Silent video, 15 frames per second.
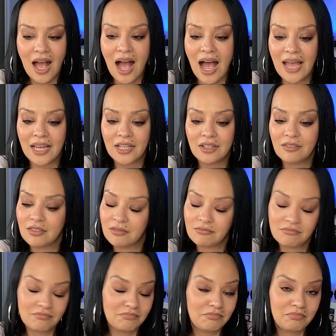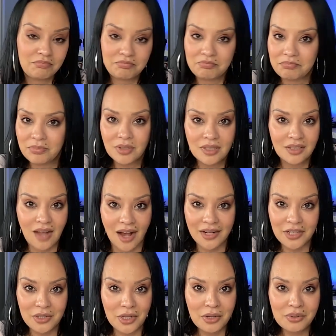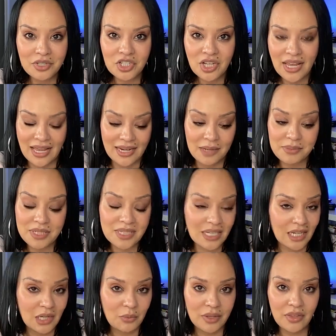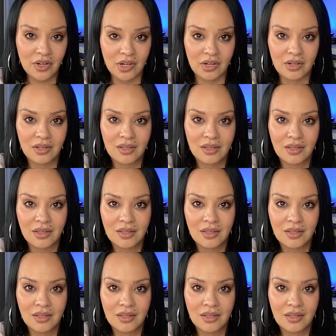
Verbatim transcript: I got a coach and I'm sticking with her.